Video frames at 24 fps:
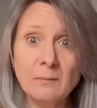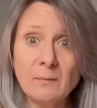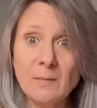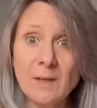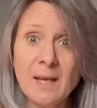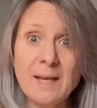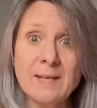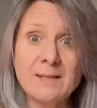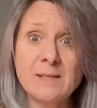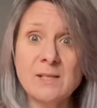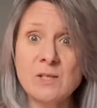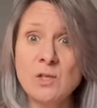
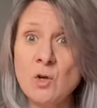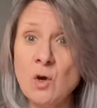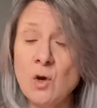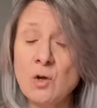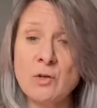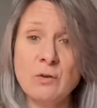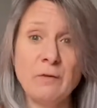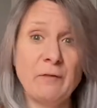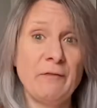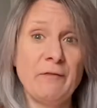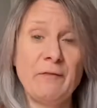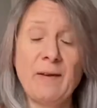It's
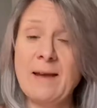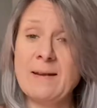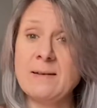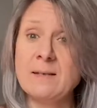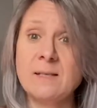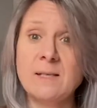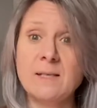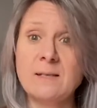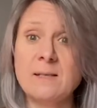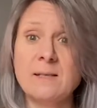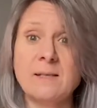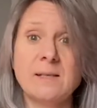not your
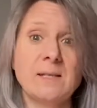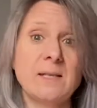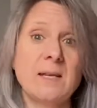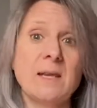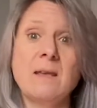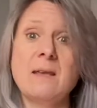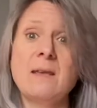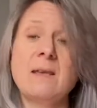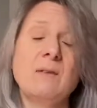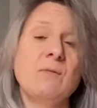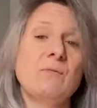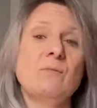
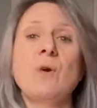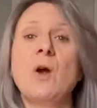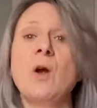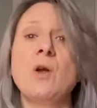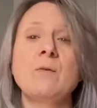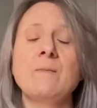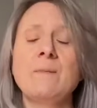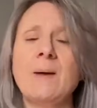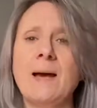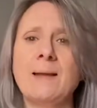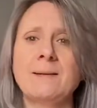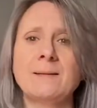fantasy
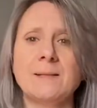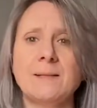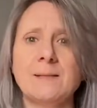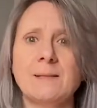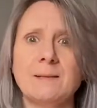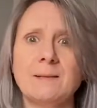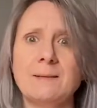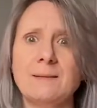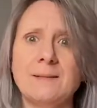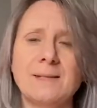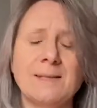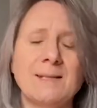romance
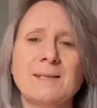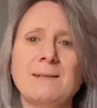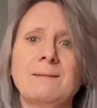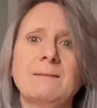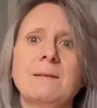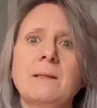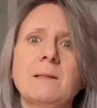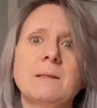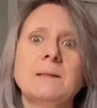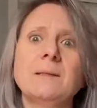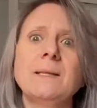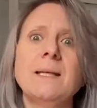that's
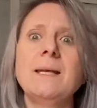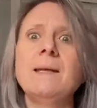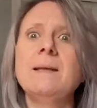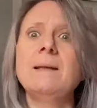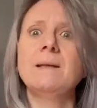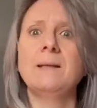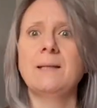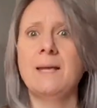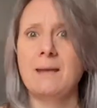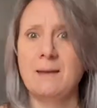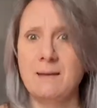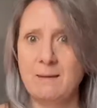
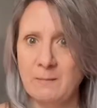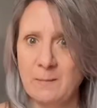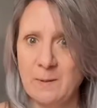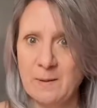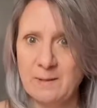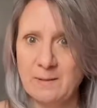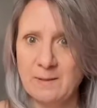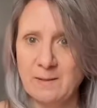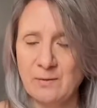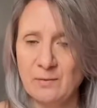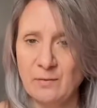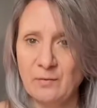clearly a
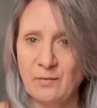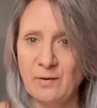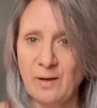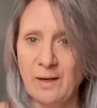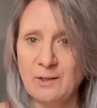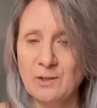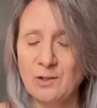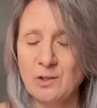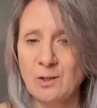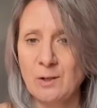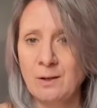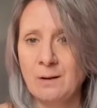piece of
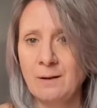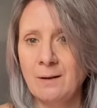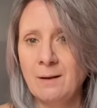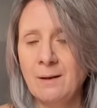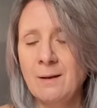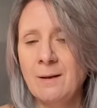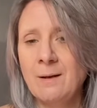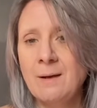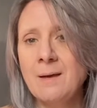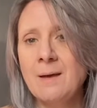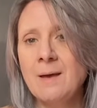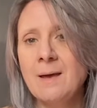fiction.
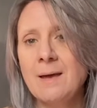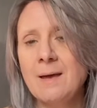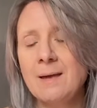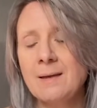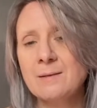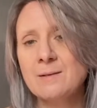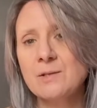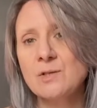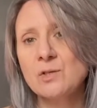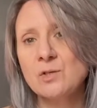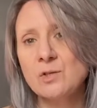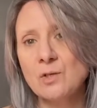
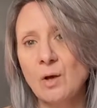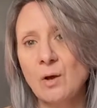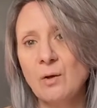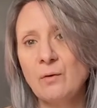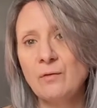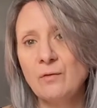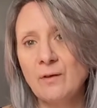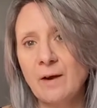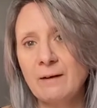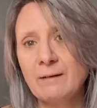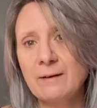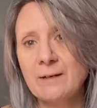It's so
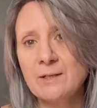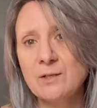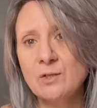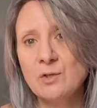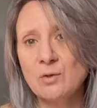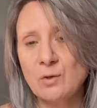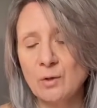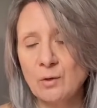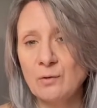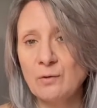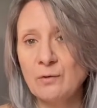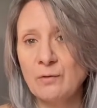very
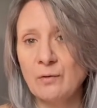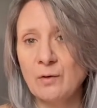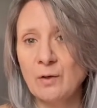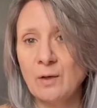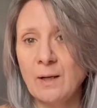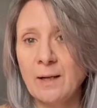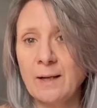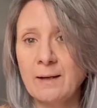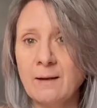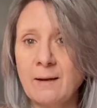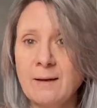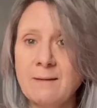
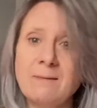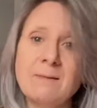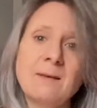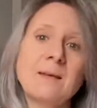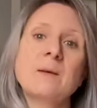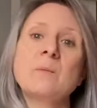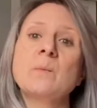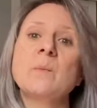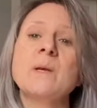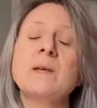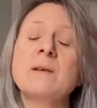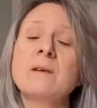truthful, and I
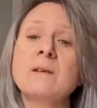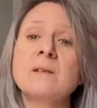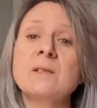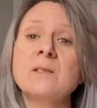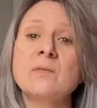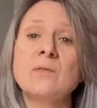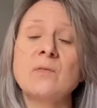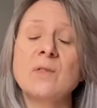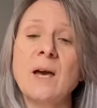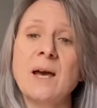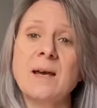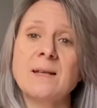think because
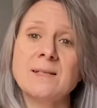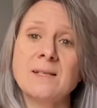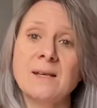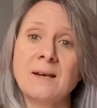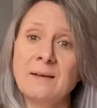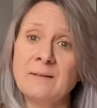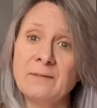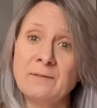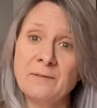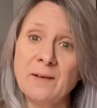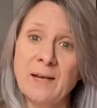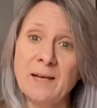of that,
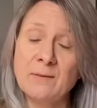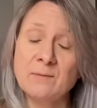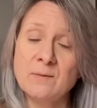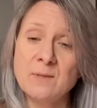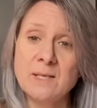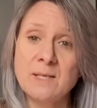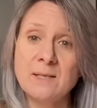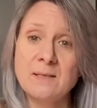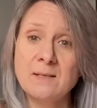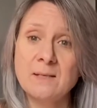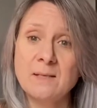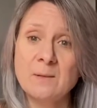I
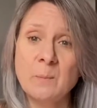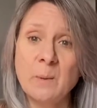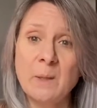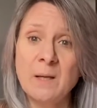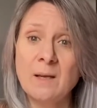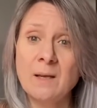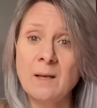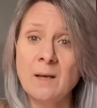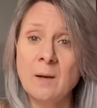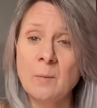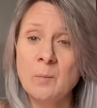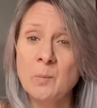found it to
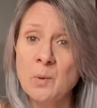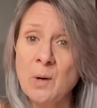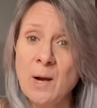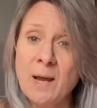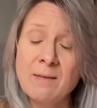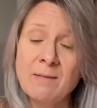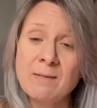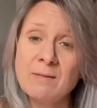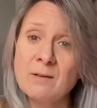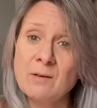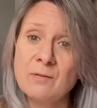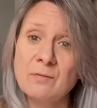be a
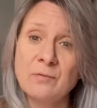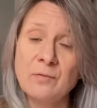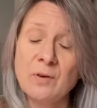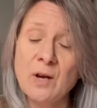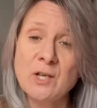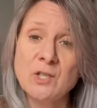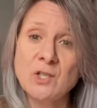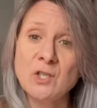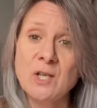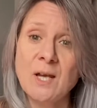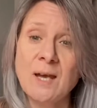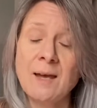breath of
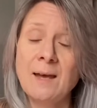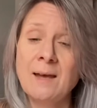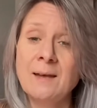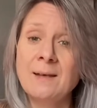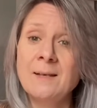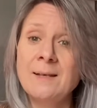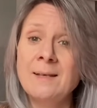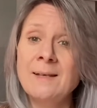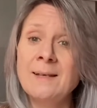fresh air,